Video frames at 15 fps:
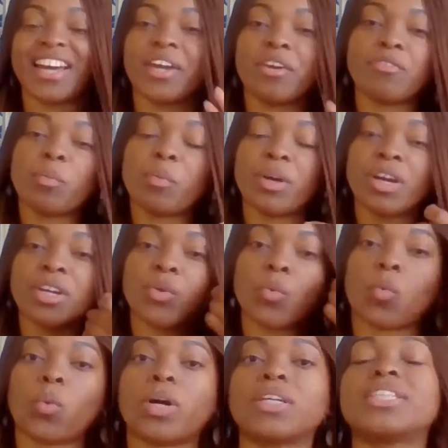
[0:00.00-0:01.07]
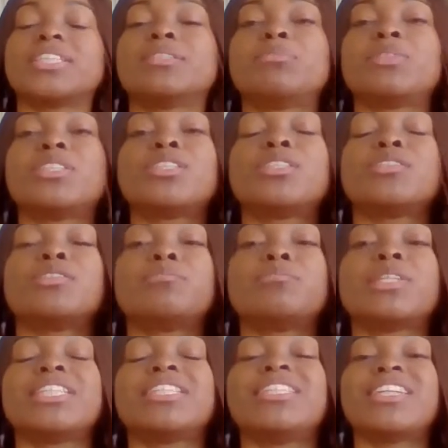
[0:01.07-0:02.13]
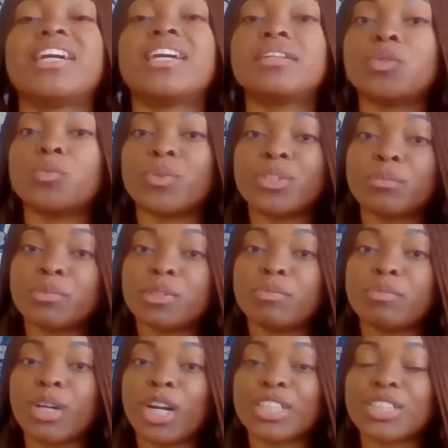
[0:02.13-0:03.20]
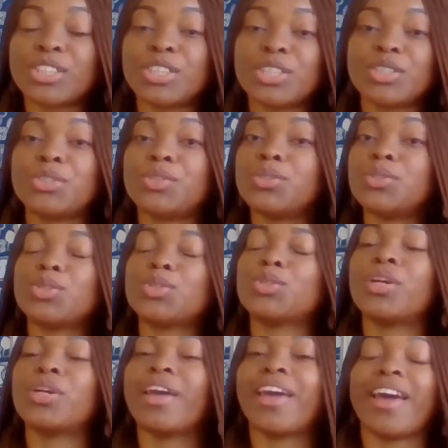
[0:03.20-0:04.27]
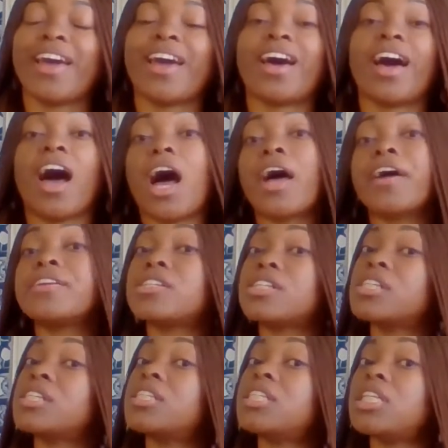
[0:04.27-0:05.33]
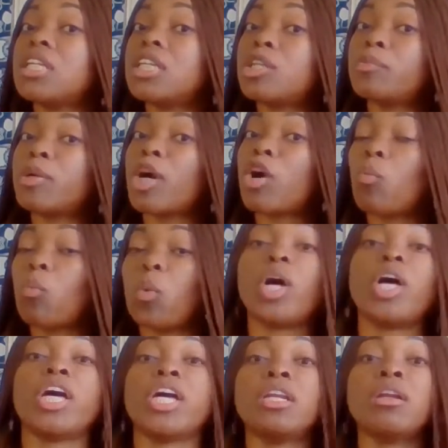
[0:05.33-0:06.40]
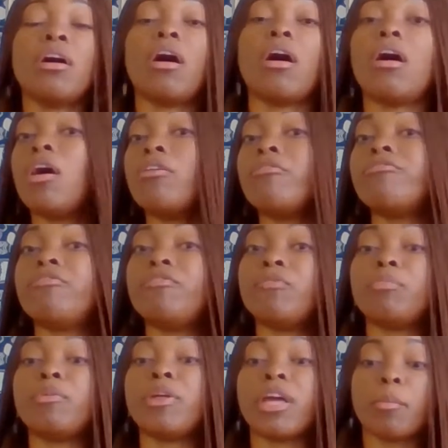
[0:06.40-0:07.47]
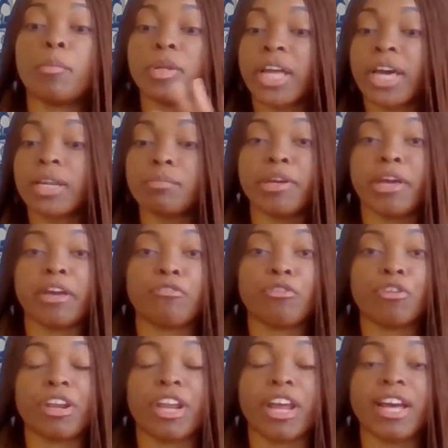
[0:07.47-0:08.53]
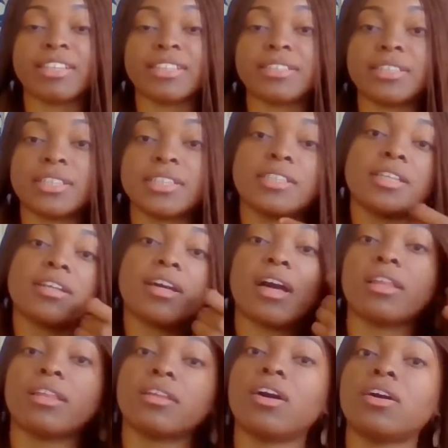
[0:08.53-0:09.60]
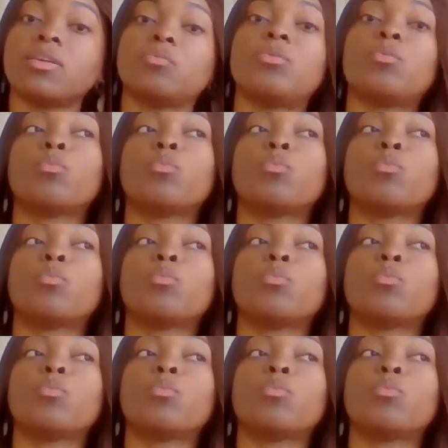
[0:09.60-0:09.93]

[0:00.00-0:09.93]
Hi everyone, welcome to my channel. Welcome to part 2. I just did the part 1 of the applied behavior analysis and I thought,